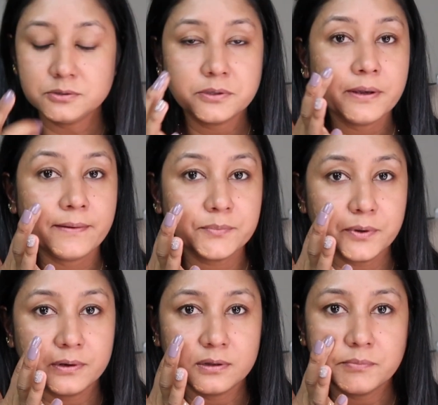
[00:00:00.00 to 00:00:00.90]
Today I'm
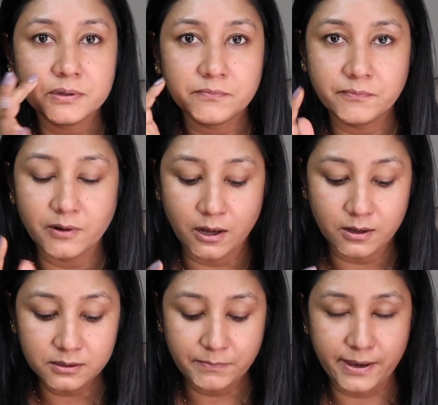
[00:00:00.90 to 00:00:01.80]
doing a little bit of
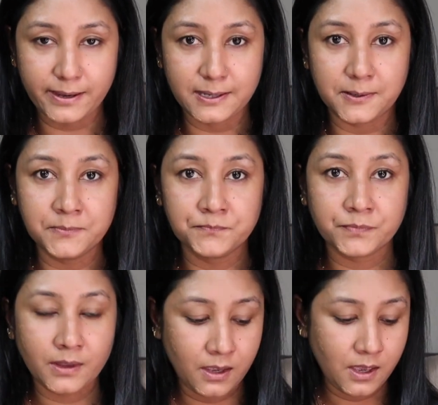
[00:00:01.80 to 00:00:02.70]
vlog. My
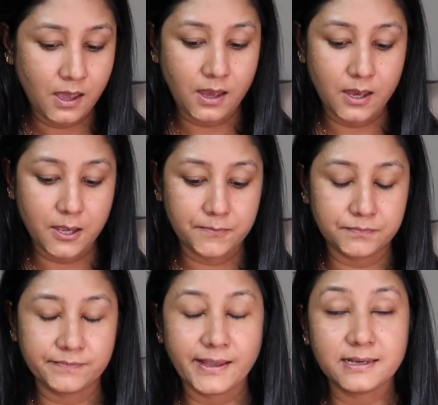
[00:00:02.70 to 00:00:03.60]

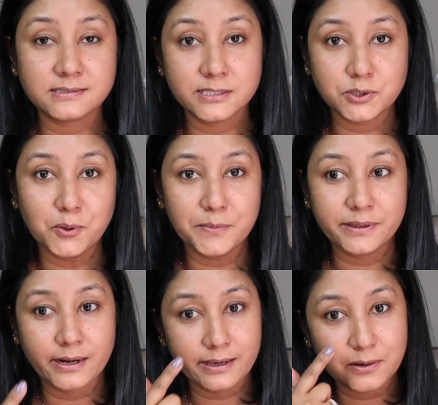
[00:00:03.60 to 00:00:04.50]
SA told me
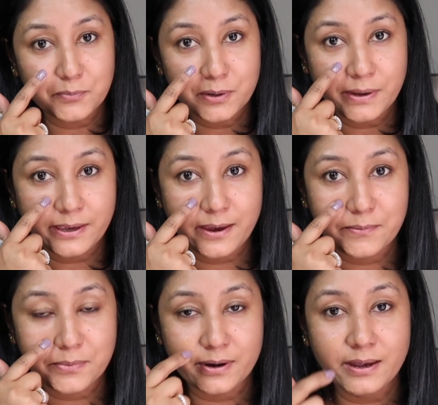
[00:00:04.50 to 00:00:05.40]
that I can bring my
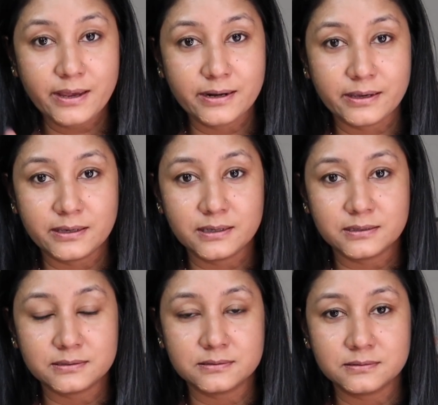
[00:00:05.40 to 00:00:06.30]
camera, and
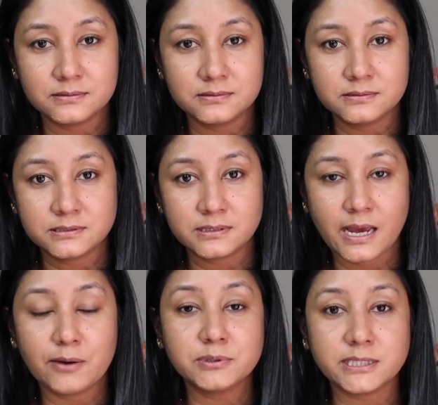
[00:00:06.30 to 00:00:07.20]

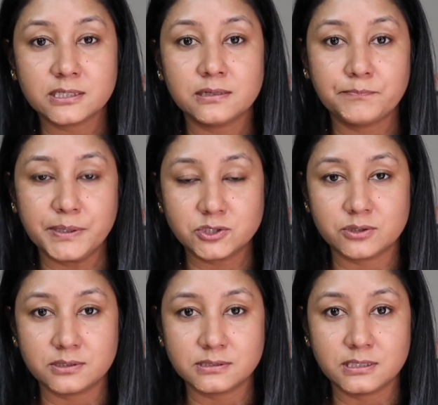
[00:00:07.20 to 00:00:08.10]
I will take
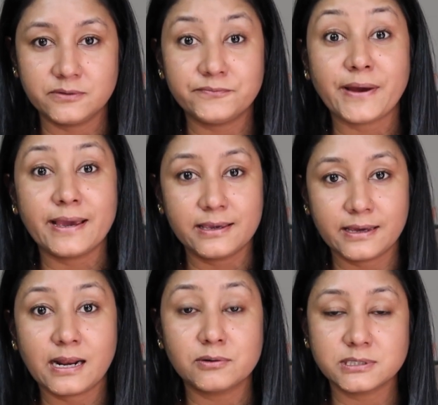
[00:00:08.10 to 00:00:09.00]
pictures. If I
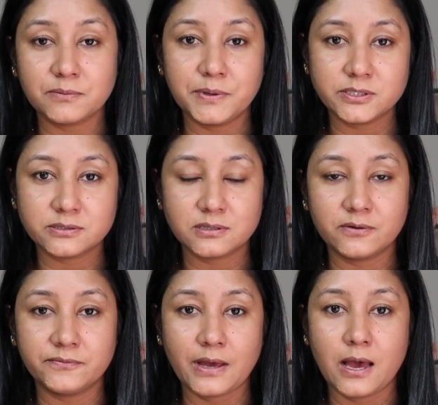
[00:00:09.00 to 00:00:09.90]
can, I will take pictures
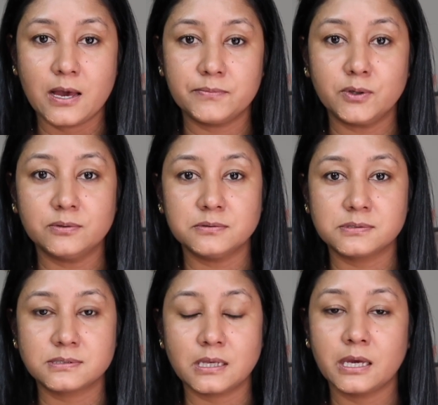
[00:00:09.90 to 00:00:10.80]
of those
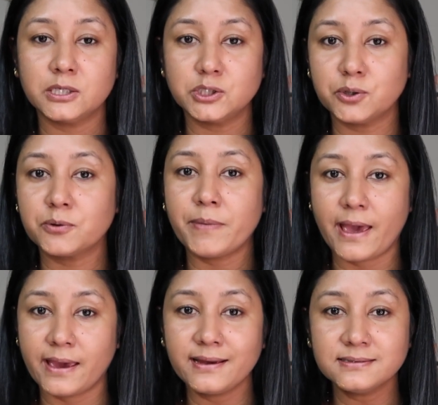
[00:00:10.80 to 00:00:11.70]
Dior
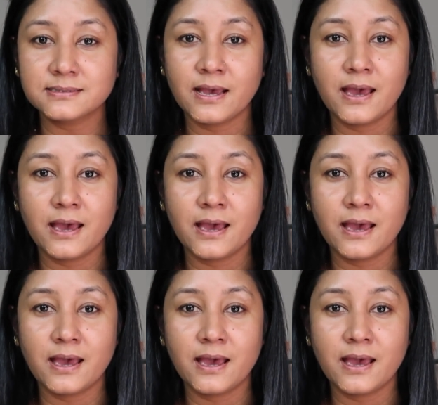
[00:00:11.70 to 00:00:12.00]
bags,